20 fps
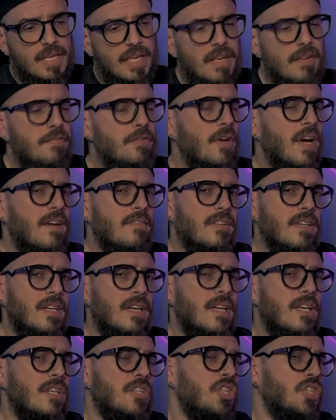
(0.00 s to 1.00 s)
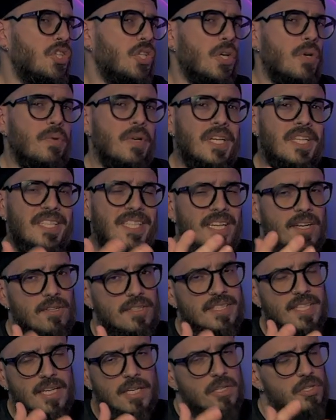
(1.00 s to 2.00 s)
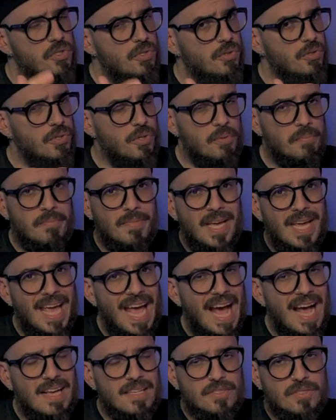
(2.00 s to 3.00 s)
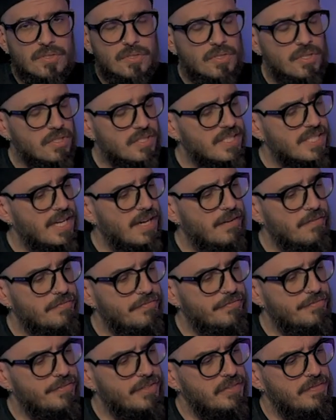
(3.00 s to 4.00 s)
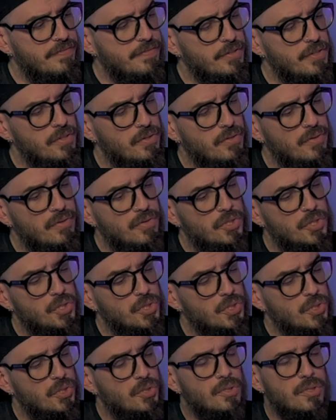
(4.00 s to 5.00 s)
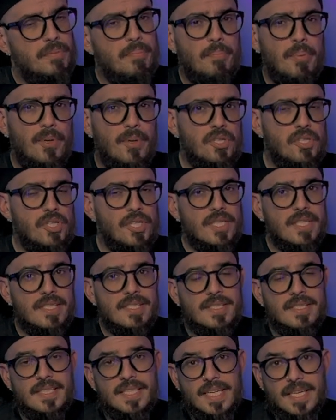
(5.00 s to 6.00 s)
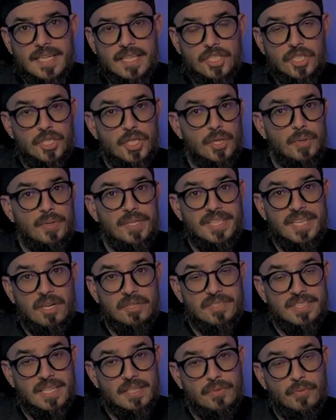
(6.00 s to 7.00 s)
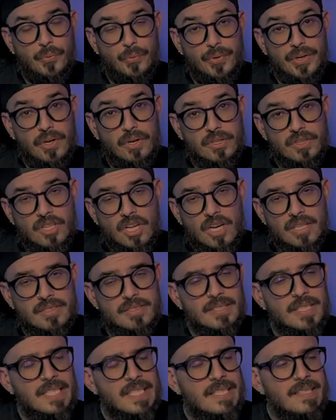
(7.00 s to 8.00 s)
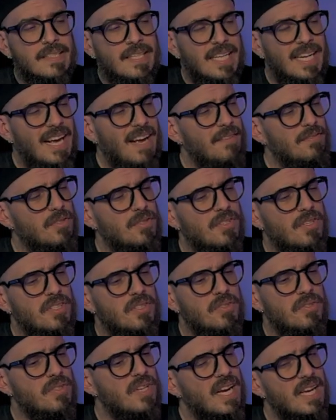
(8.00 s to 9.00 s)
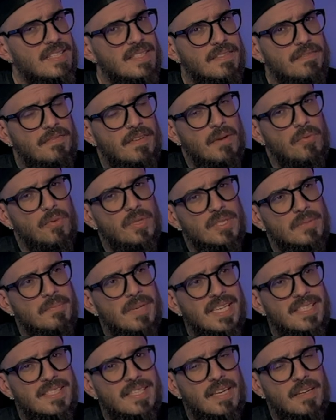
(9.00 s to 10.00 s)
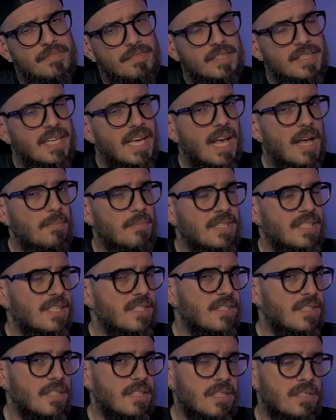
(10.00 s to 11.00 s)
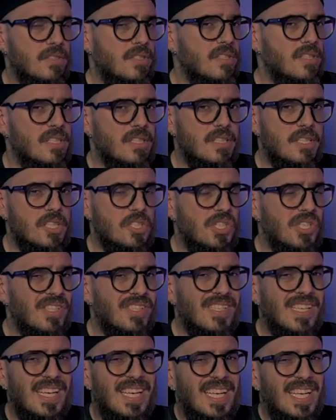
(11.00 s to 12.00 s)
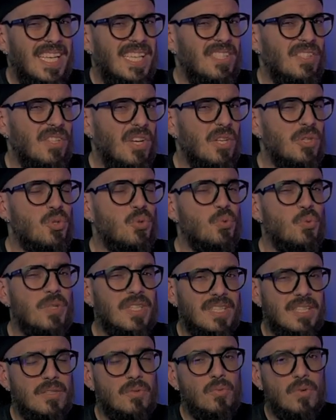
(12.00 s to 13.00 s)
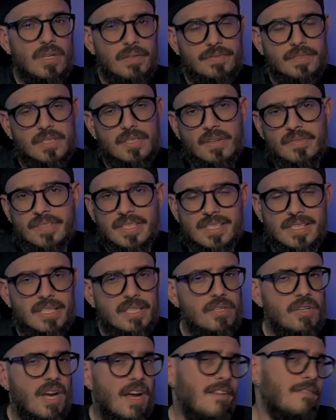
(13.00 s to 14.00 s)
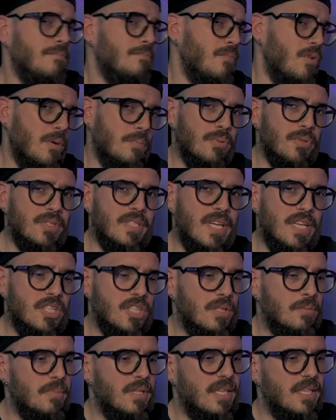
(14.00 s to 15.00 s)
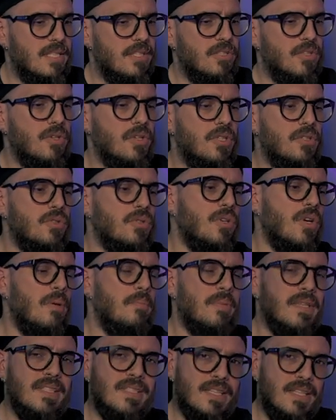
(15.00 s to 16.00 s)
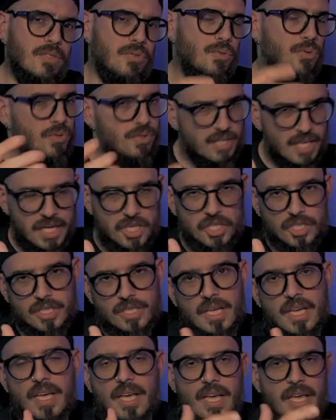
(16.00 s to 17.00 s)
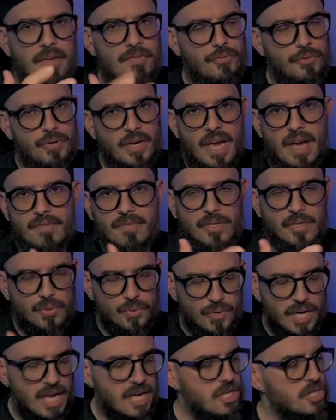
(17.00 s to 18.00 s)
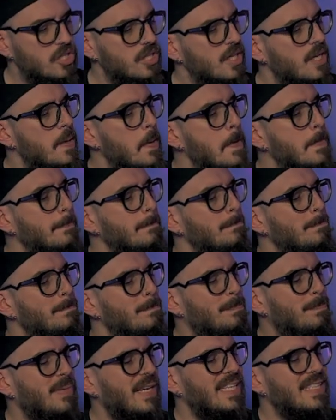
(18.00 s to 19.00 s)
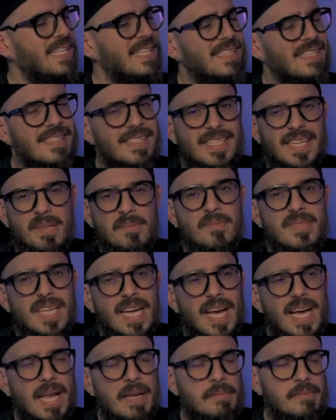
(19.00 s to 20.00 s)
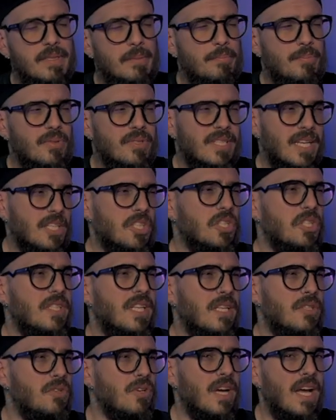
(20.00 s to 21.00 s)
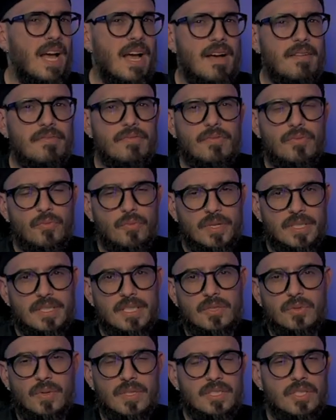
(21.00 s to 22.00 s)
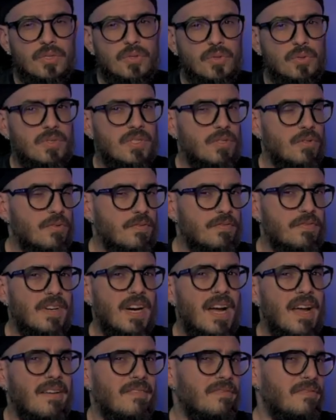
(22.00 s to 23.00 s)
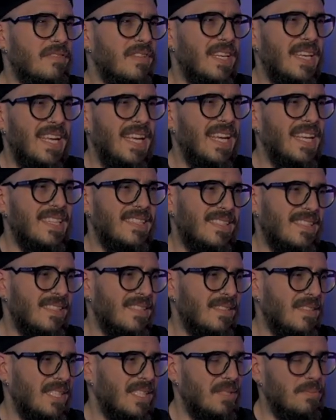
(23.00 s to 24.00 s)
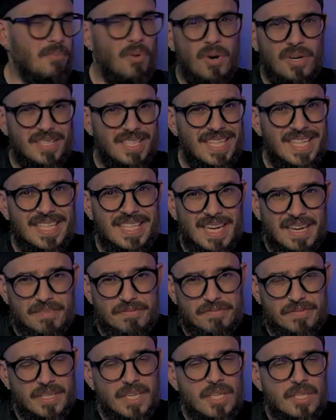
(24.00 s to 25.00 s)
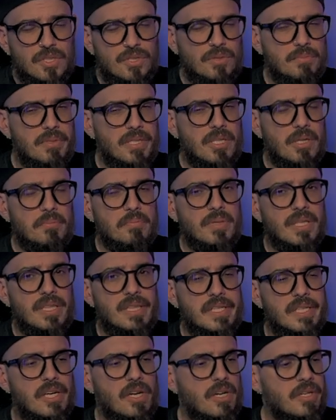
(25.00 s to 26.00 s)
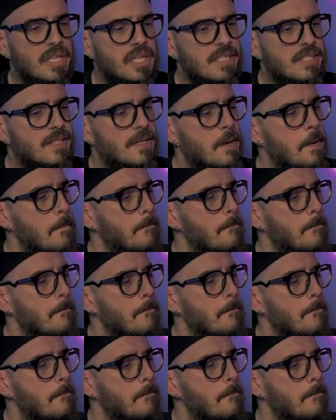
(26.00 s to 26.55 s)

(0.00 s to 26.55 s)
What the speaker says: If you have a Shoei Neotec 2, you may ask yourself if you should purchase the Shoei Neotec 3 or not. And I have to say to you guys, if I was myself and the helmet is still in good conditions, it's not really worth it. Obviously, you have more protection because it's going to compensate rotation if you have a crash. But at the same time, the protection that you have with the 2205, it's more than enough, to be completely honest.